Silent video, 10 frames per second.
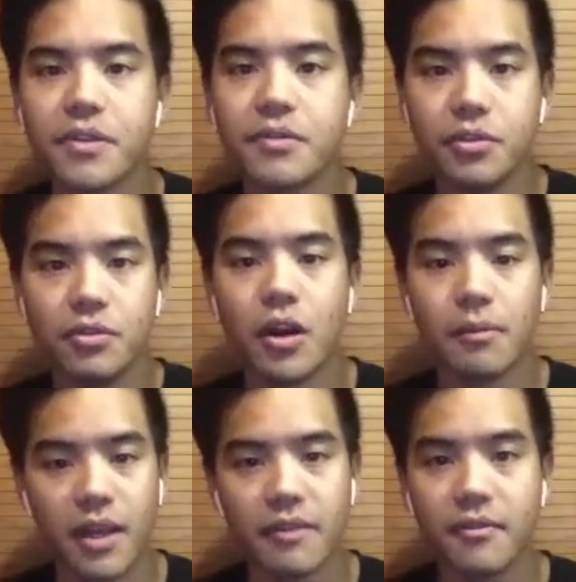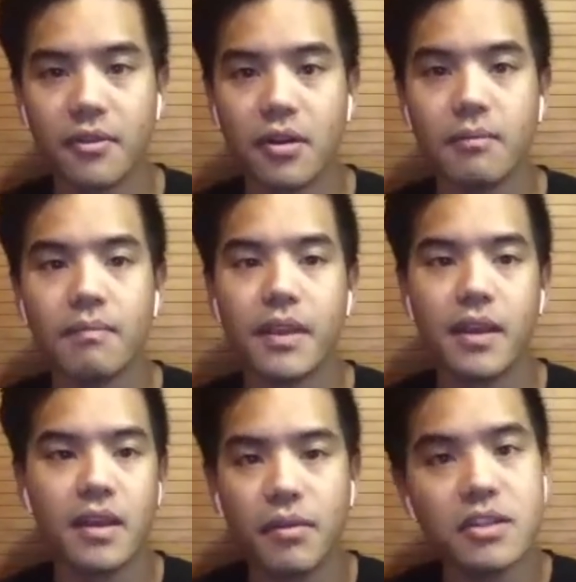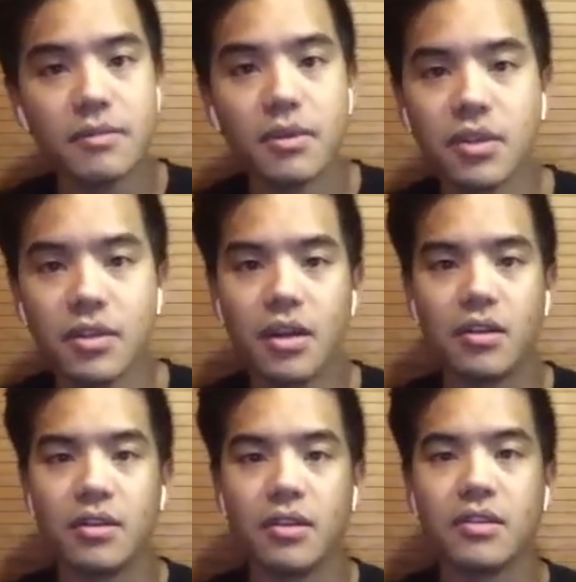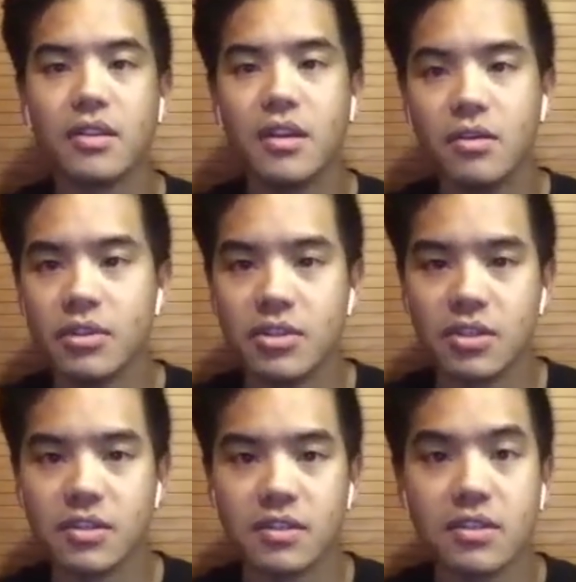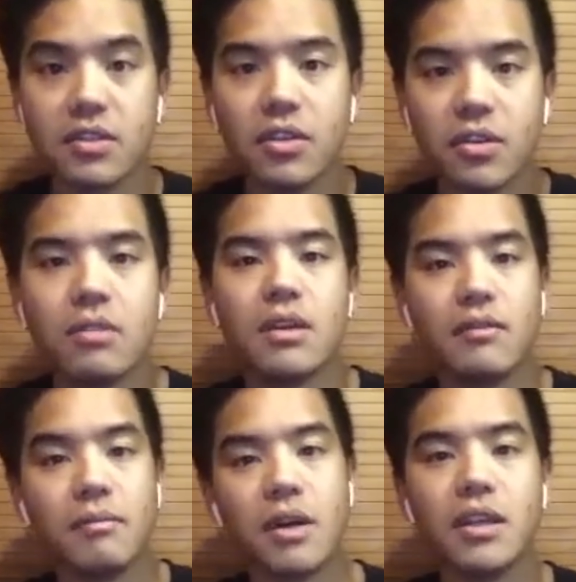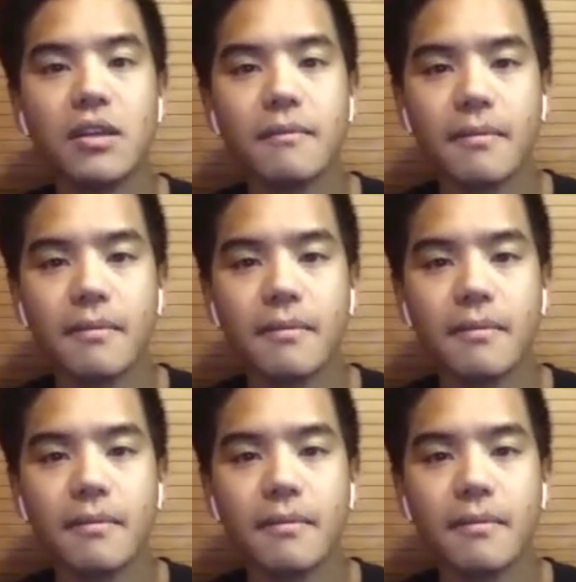through our platform, raise a million dollars, which is still a good amount of money,